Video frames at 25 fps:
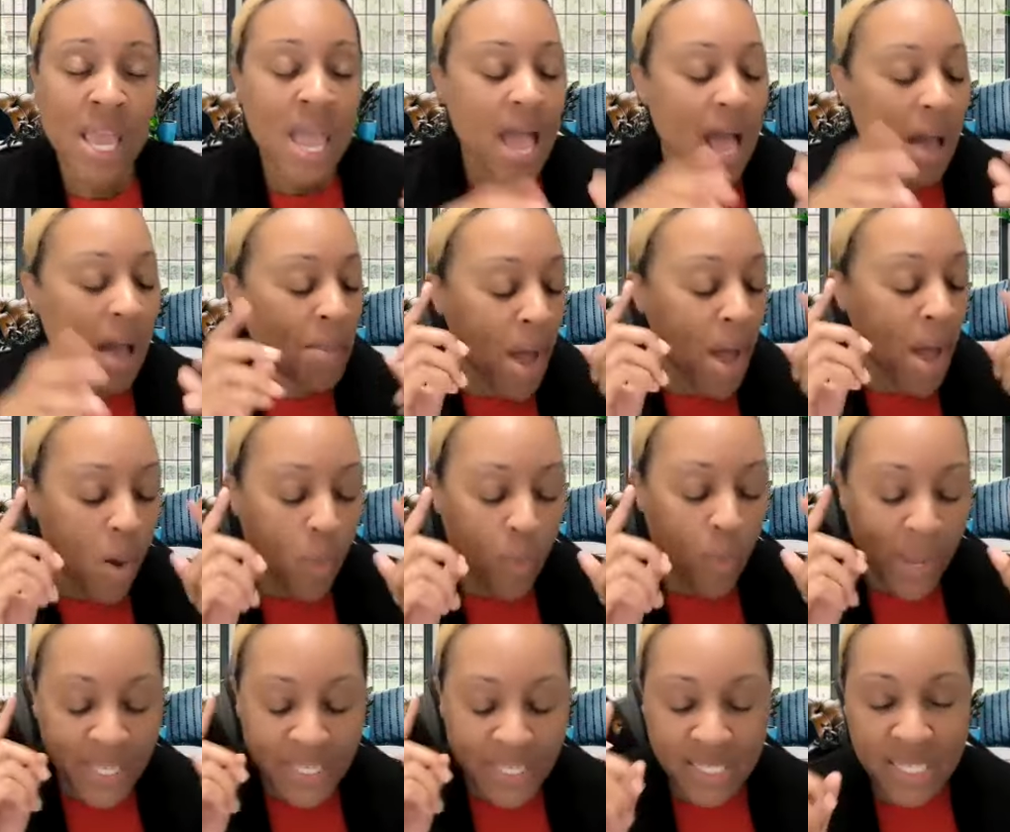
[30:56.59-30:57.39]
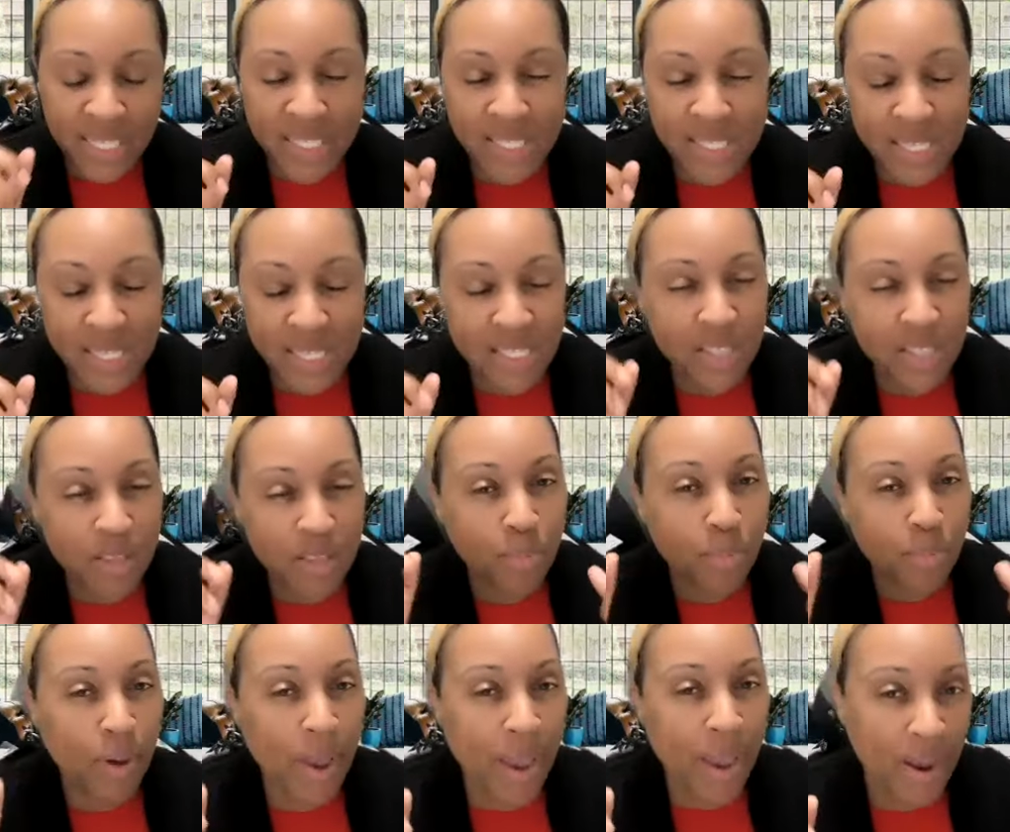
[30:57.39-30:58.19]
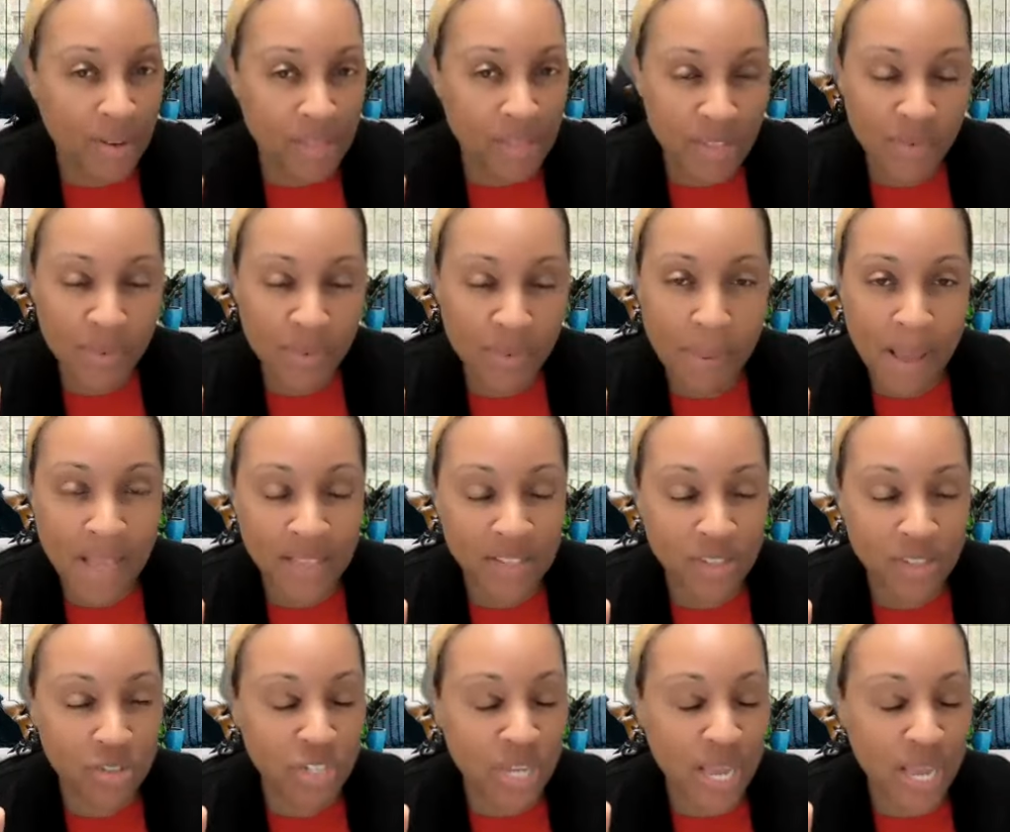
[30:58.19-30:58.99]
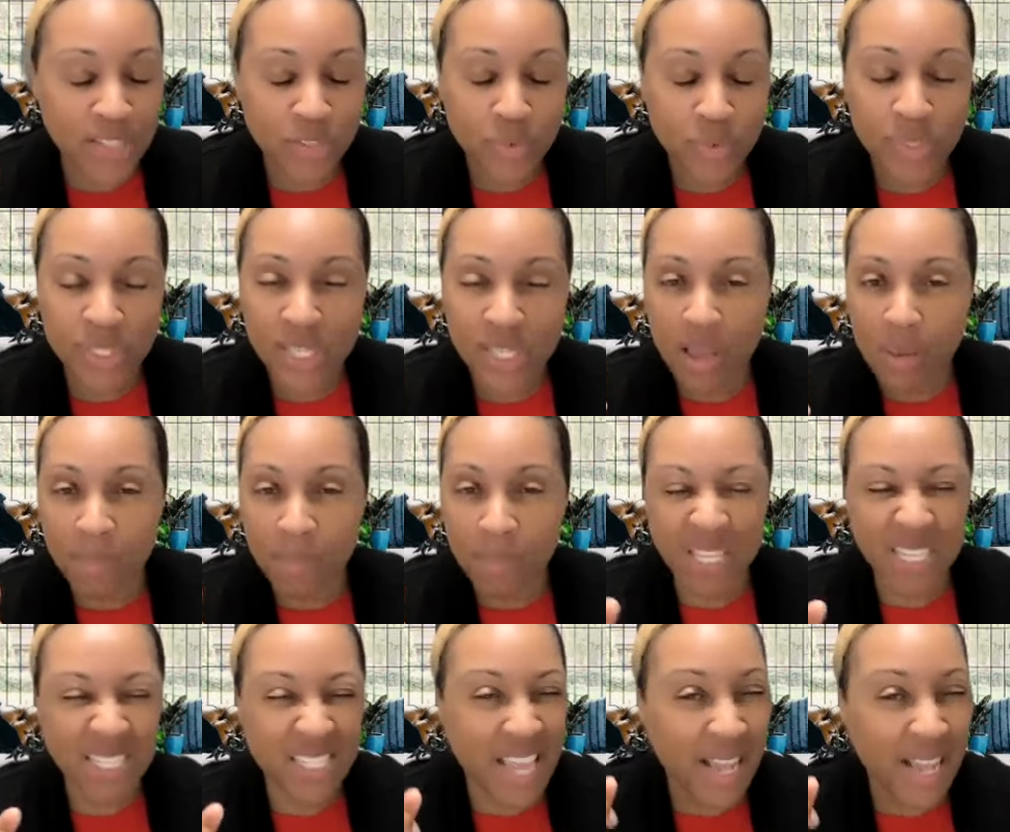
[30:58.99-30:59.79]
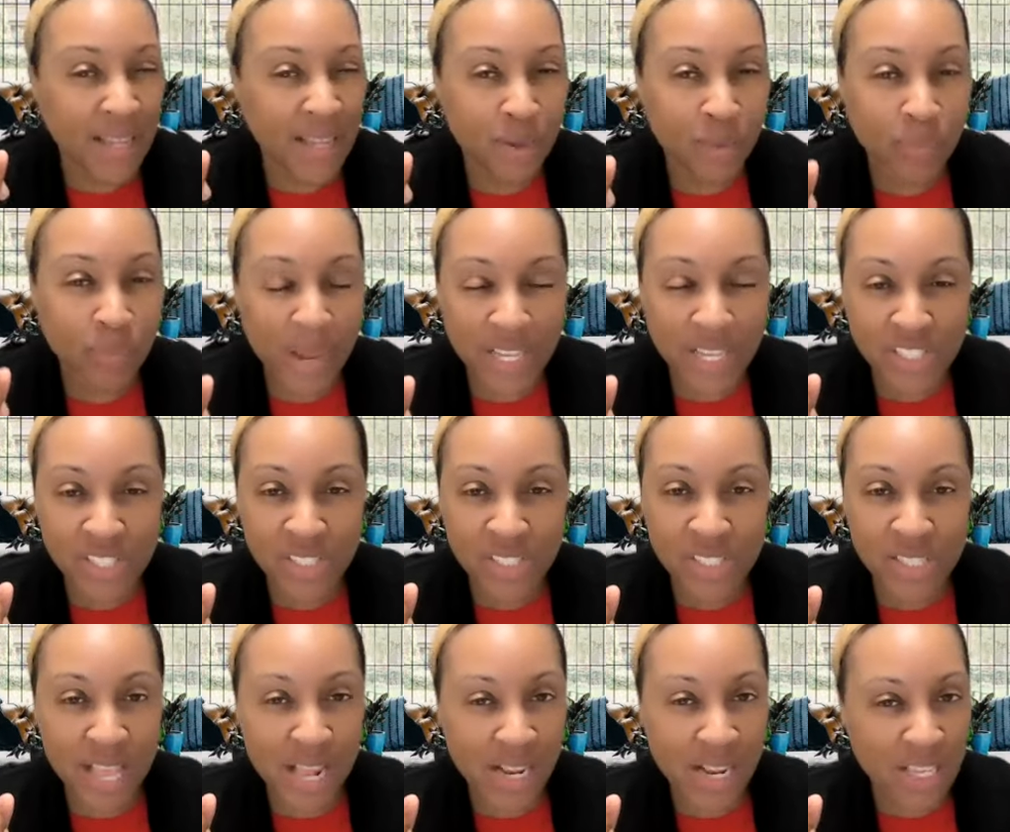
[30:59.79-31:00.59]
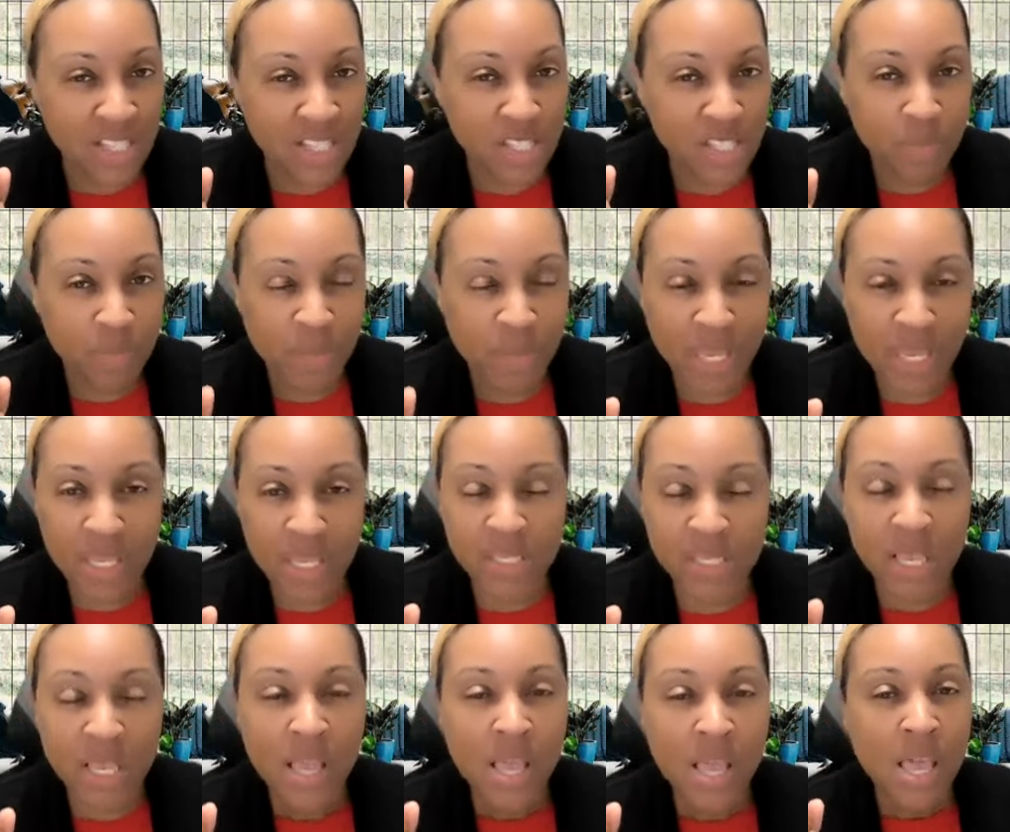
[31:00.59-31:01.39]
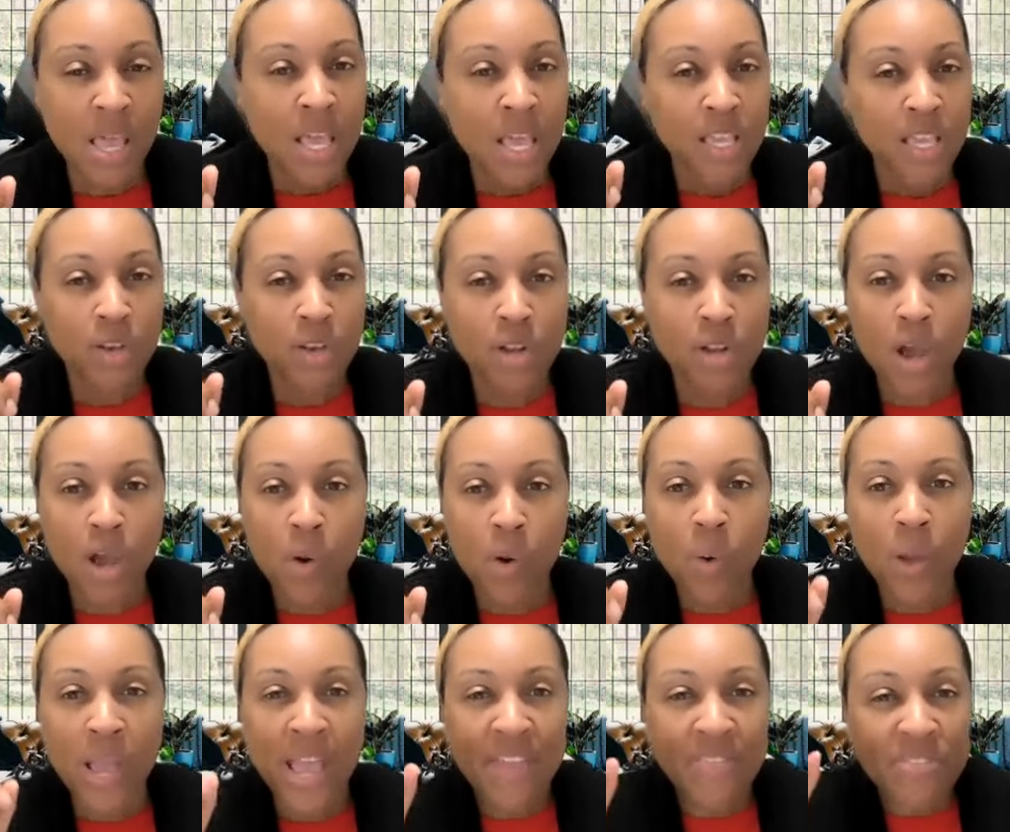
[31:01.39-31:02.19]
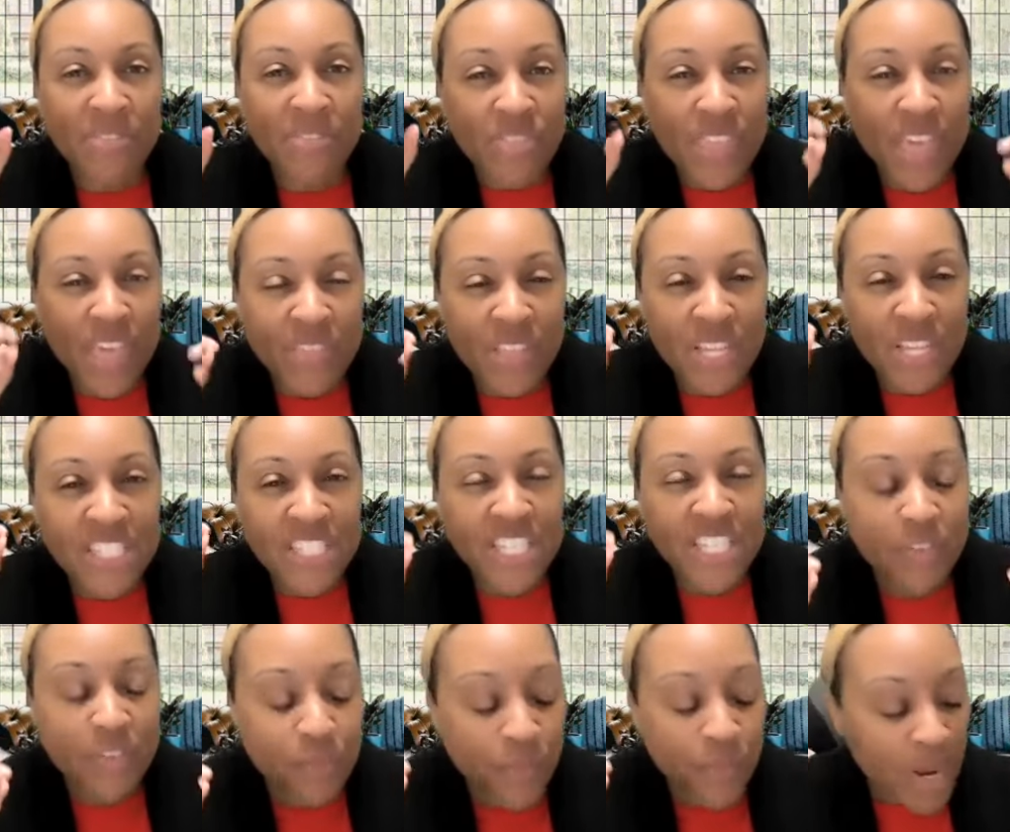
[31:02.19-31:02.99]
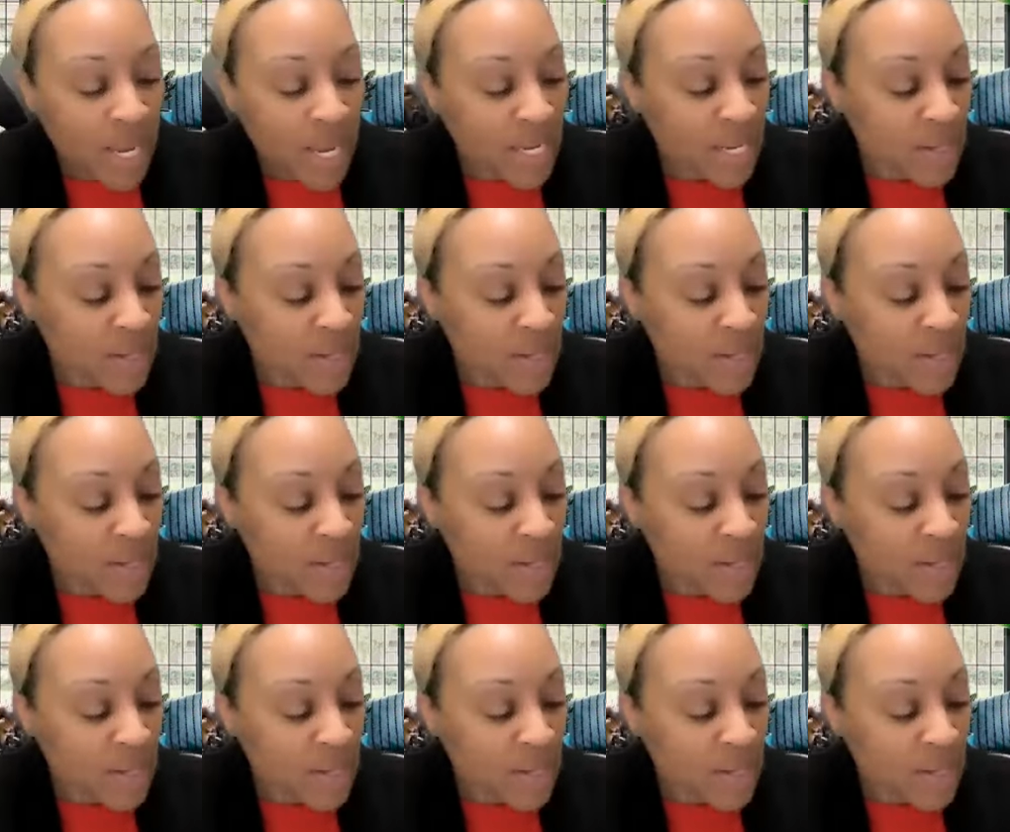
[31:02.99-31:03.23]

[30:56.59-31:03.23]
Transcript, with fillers: I'm always listening to the prayers of Apostle Joshua Selman, the declarations that he speaks, you know, and, and the different,